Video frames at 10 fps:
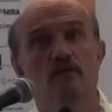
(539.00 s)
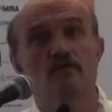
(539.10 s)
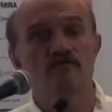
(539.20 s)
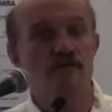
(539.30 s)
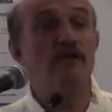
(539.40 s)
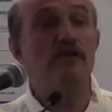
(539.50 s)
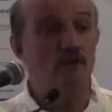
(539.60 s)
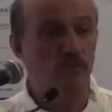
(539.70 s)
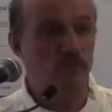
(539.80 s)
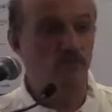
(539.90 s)
very
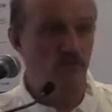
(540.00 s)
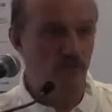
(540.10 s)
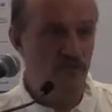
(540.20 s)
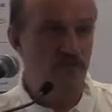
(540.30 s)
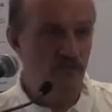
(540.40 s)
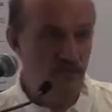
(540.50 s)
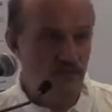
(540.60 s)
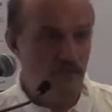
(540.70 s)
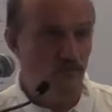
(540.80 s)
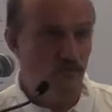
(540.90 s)
common, so it's
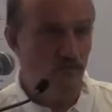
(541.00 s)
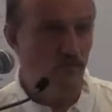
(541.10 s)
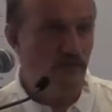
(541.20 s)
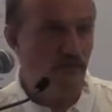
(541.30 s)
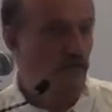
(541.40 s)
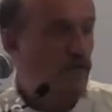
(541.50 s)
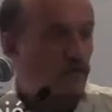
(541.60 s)
interesting to get